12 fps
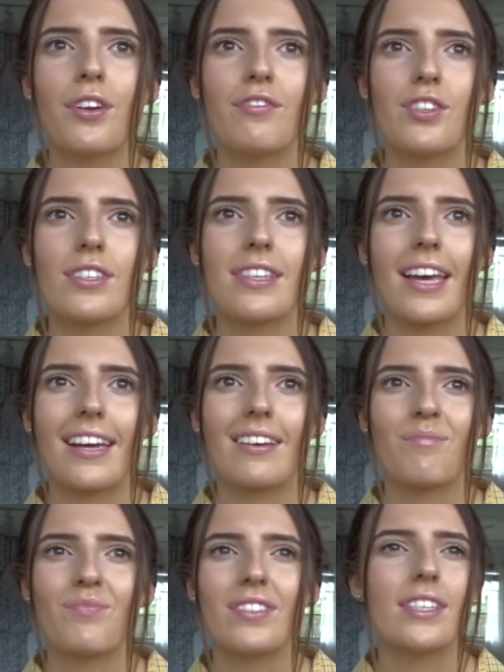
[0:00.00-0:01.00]
of just like
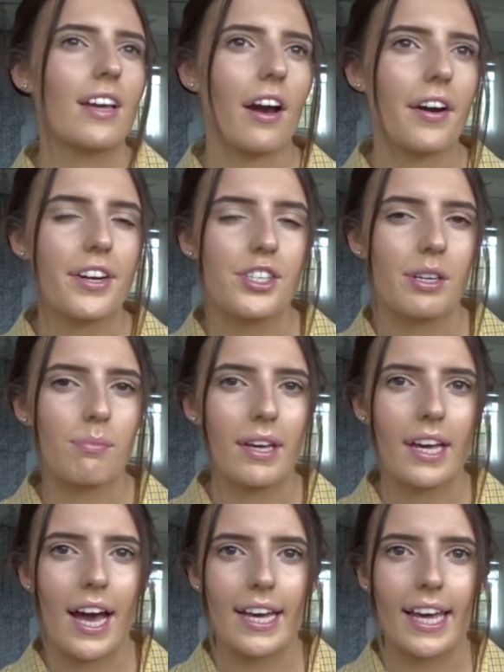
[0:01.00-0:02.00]
discouraging
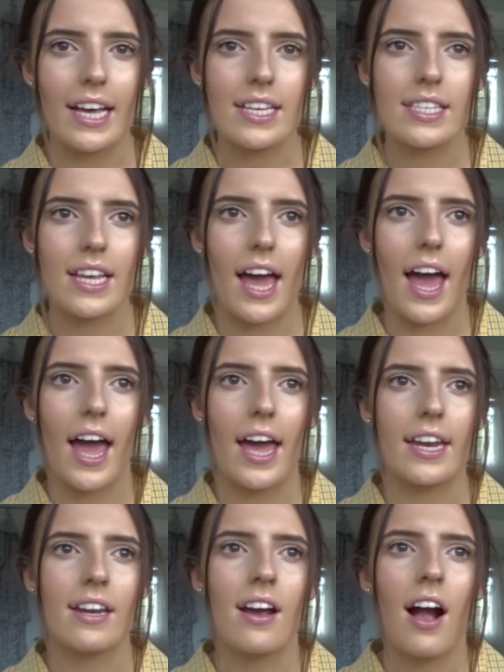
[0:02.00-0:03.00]
me, I guess.
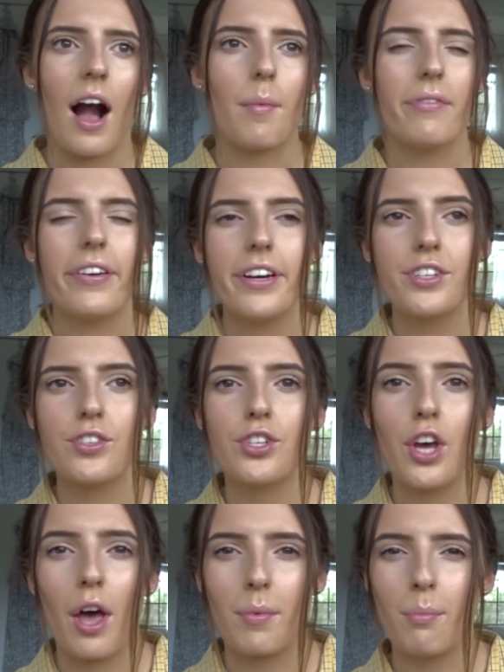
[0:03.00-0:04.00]
And I'm a very
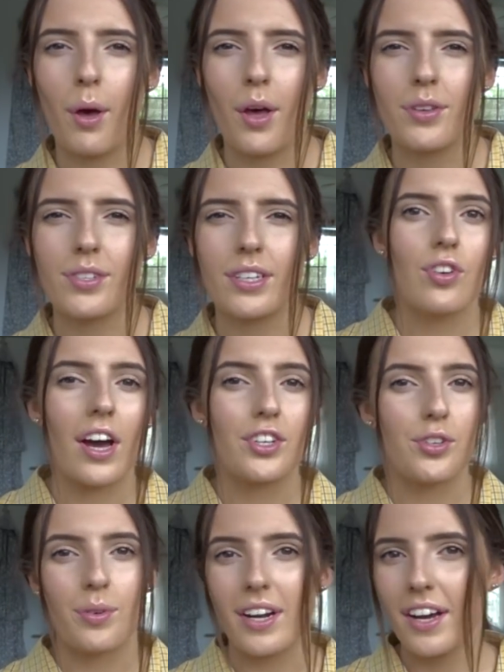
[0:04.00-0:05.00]
determined person. I
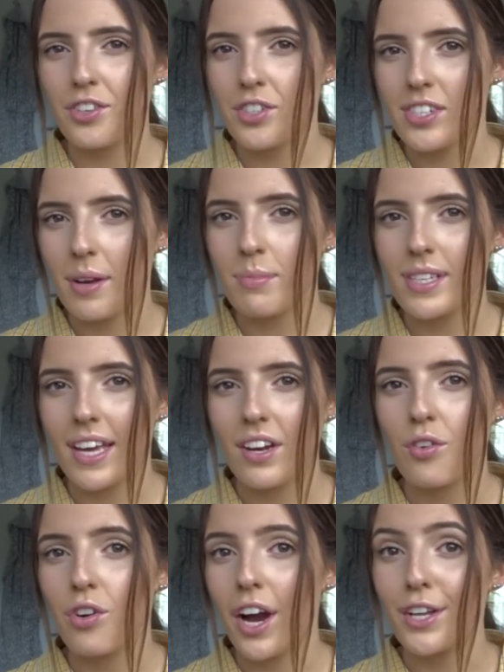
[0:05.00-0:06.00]
do it
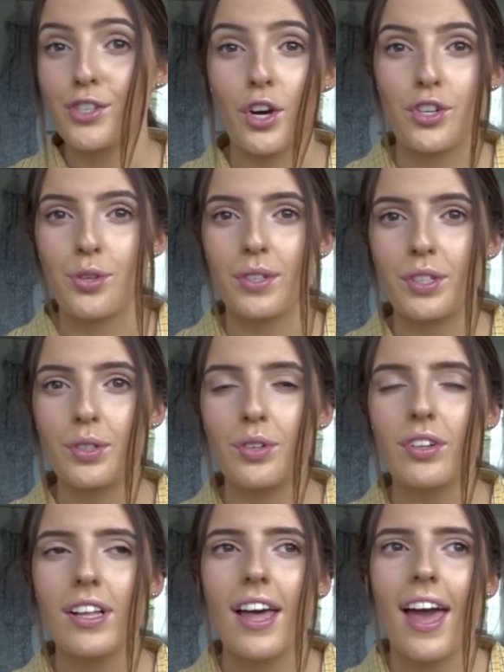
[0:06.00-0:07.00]
110% or I don't do it at
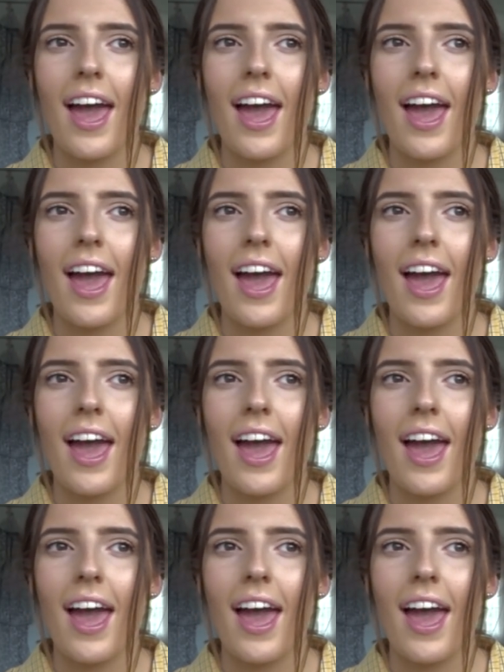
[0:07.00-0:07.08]
all.